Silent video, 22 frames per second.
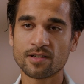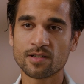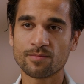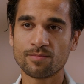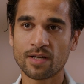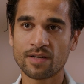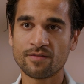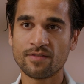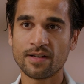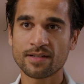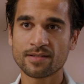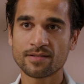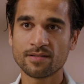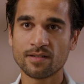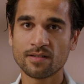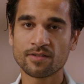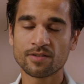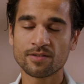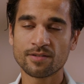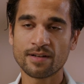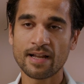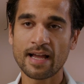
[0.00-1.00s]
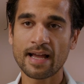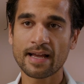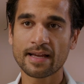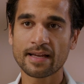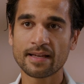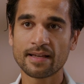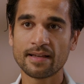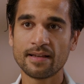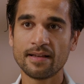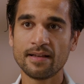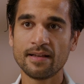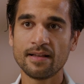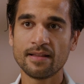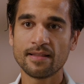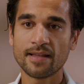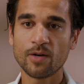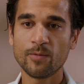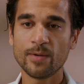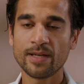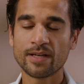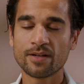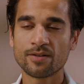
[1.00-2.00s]
her blood vessel of her neck,
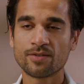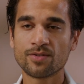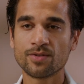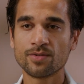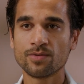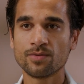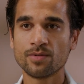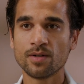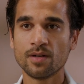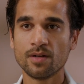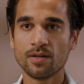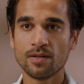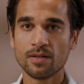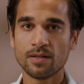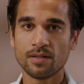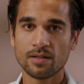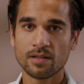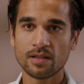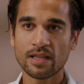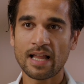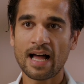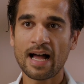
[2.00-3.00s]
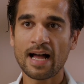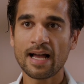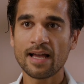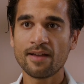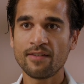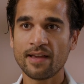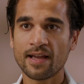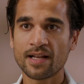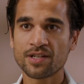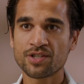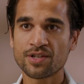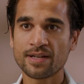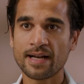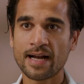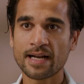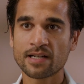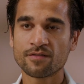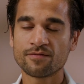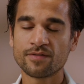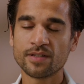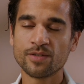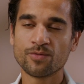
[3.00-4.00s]
that we could do live
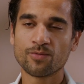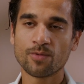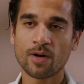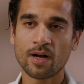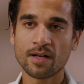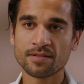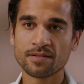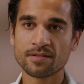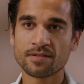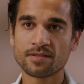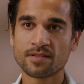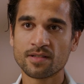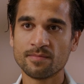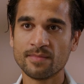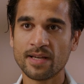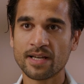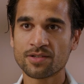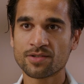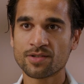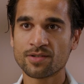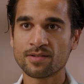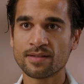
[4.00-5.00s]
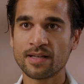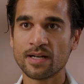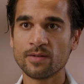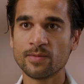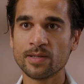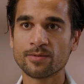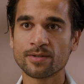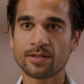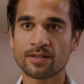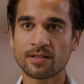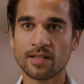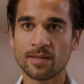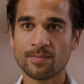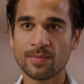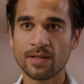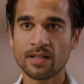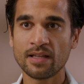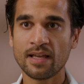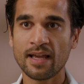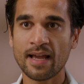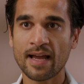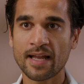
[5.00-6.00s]
angiography runs to make sure that we were
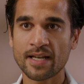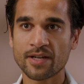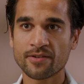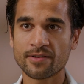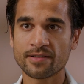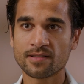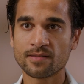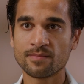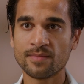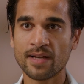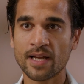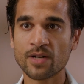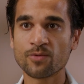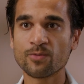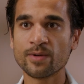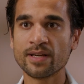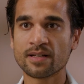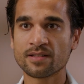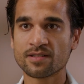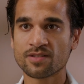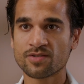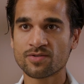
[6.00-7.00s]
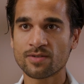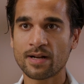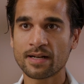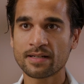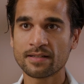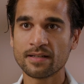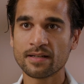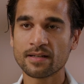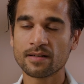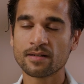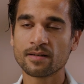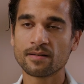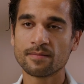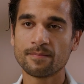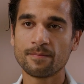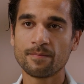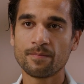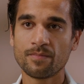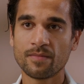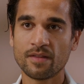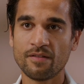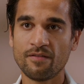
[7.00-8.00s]
clipping the aneurysm and reconstructing
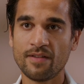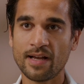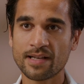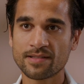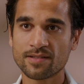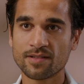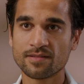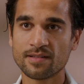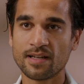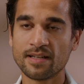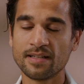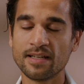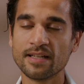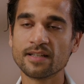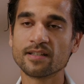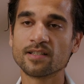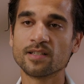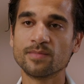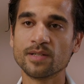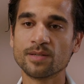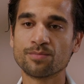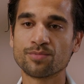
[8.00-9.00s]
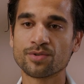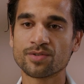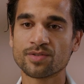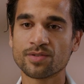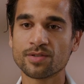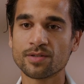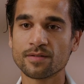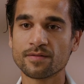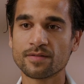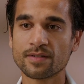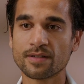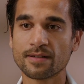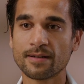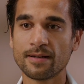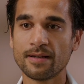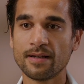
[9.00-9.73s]
the vessels that needed to be preserved.